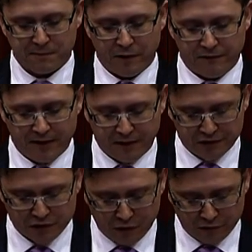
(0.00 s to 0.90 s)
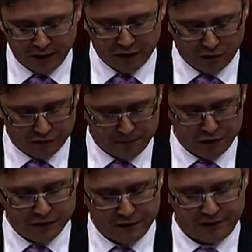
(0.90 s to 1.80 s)
my father's concrete
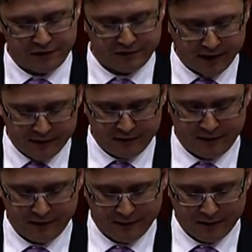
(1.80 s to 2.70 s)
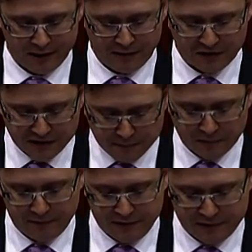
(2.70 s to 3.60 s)
contribution to this state and the depth
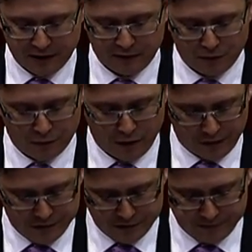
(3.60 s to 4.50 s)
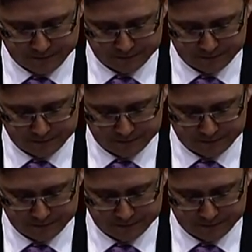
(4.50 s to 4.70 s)
of his technical knowledge.